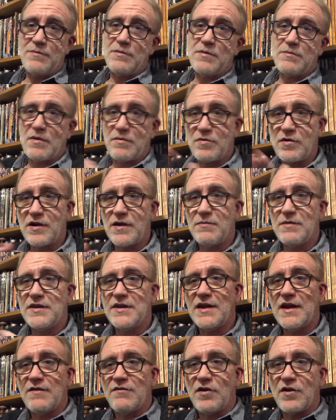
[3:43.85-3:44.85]
Remember, him and
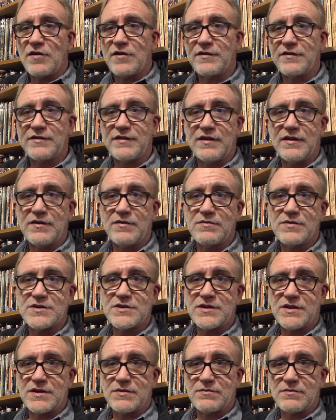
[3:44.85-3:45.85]
Dave Arneson had
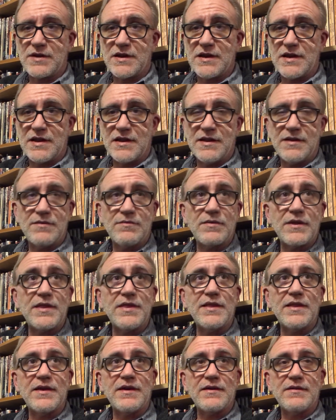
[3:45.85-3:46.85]
originally
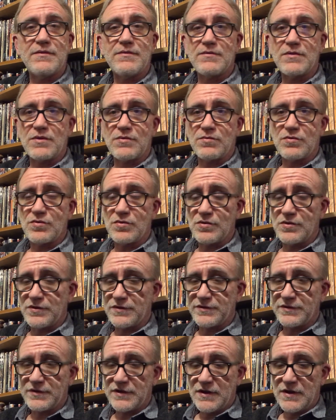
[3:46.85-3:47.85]
written the rules.